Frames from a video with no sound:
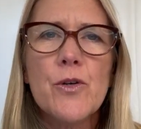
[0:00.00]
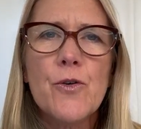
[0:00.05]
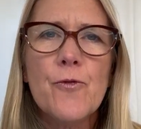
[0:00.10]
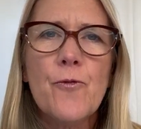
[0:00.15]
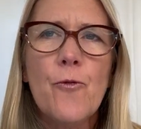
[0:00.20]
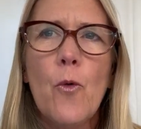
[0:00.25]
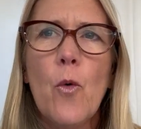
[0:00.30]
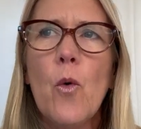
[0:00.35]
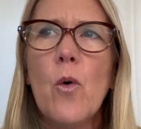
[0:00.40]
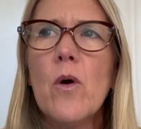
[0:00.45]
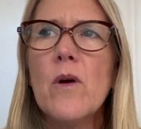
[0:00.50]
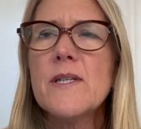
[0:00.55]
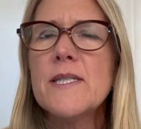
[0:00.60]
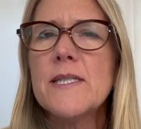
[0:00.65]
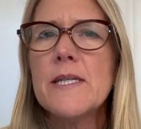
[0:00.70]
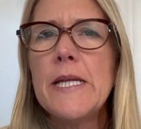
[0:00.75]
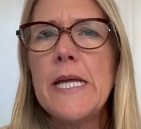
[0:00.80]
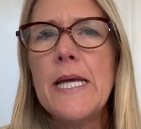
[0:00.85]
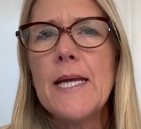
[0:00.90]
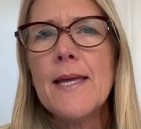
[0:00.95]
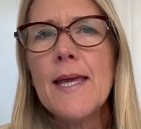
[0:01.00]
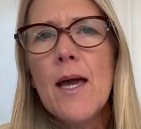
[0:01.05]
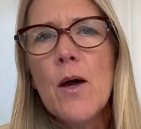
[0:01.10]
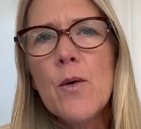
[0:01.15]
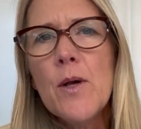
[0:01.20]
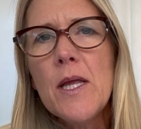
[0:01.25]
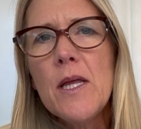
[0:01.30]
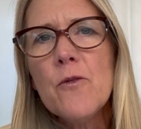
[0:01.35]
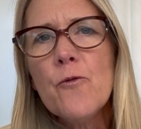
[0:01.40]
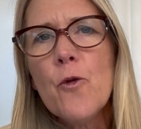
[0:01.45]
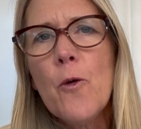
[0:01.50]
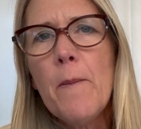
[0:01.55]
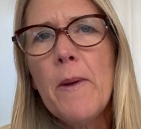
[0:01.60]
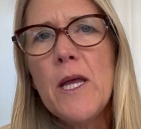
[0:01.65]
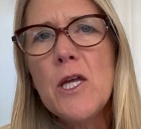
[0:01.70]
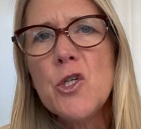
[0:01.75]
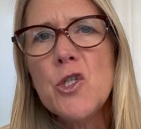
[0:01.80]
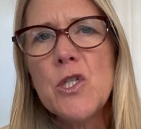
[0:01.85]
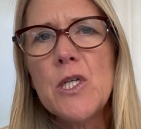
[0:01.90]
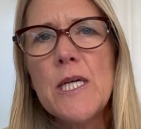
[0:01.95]
for city and county
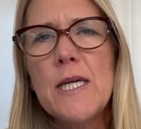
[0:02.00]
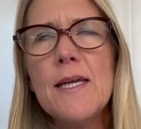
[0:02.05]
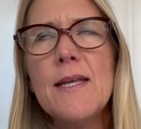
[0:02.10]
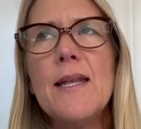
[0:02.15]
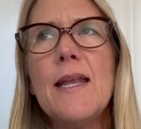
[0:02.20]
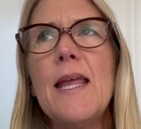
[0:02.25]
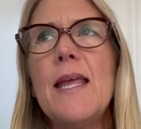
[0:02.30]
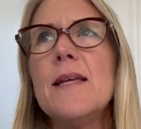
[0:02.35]
information.